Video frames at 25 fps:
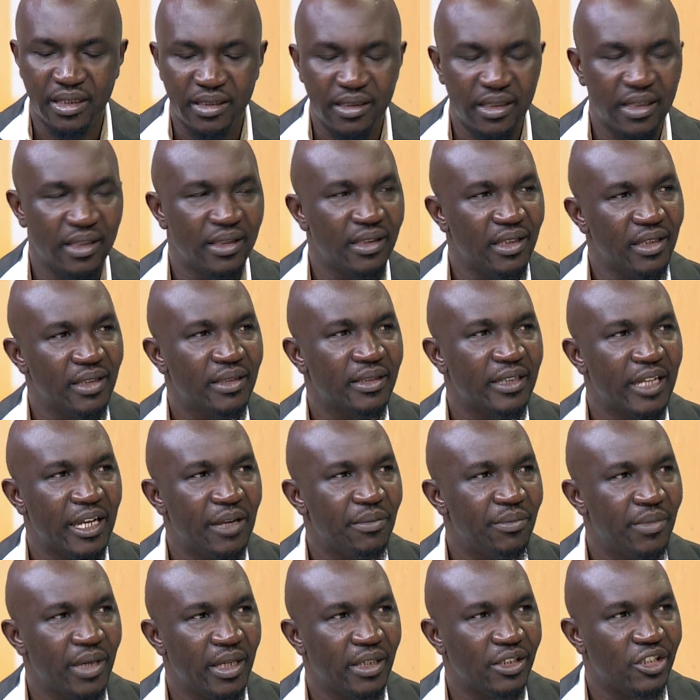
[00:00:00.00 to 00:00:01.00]
this
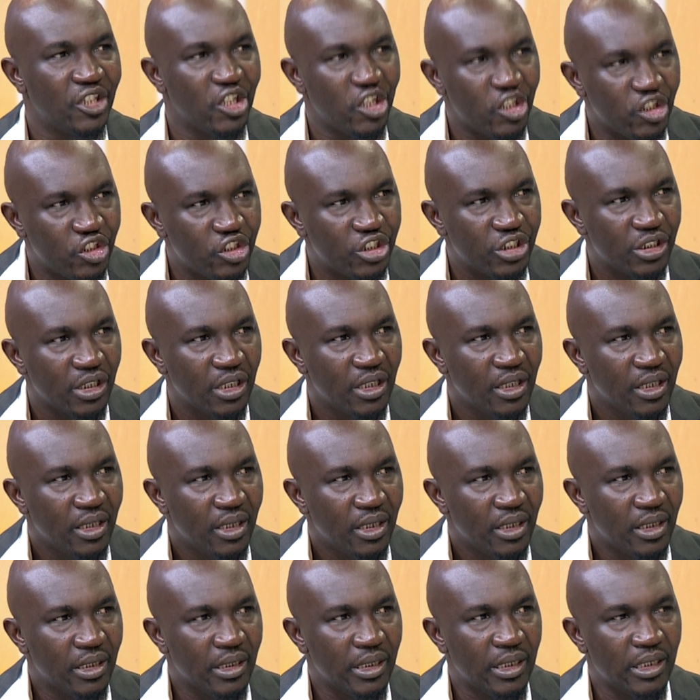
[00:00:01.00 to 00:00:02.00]
time and age
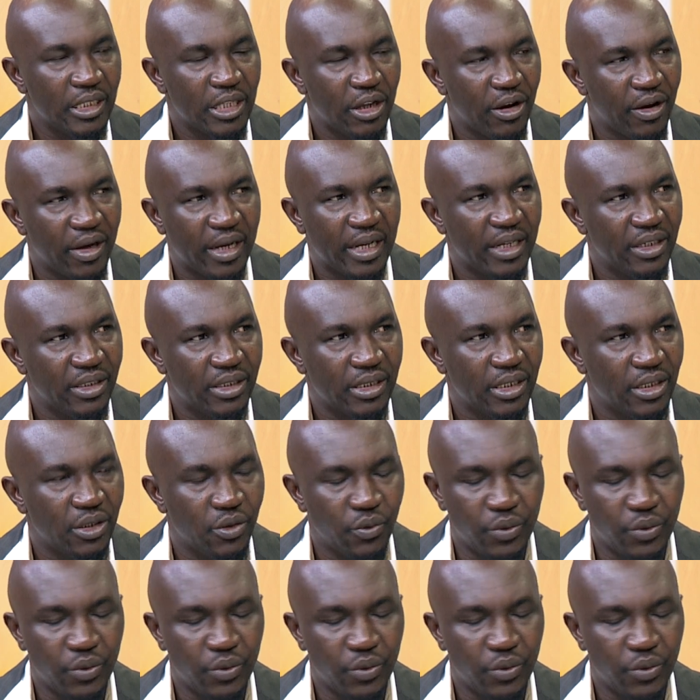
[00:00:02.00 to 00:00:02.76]
in our country.